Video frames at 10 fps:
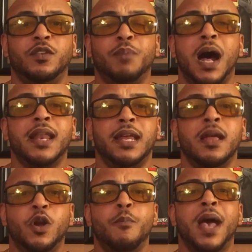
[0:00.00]
body.
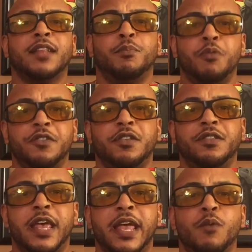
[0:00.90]
We go back to present
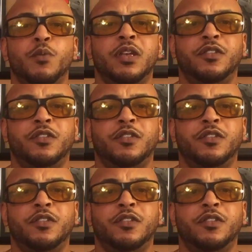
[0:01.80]
day and we